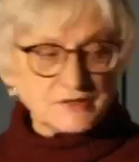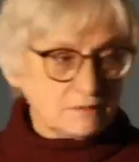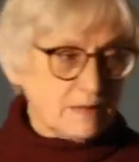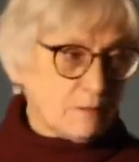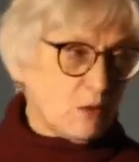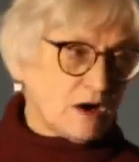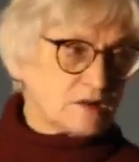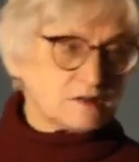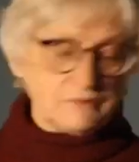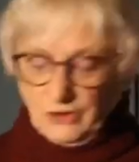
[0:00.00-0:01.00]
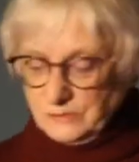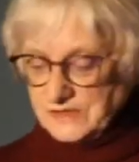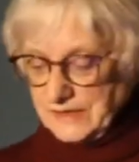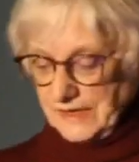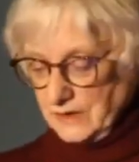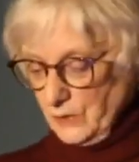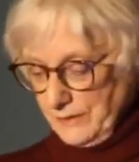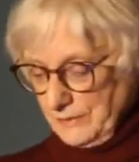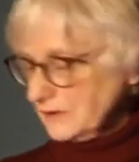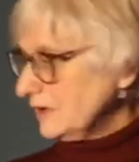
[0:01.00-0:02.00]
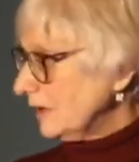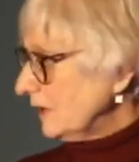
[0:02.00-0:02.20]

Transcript: and memoirs of homesteading women,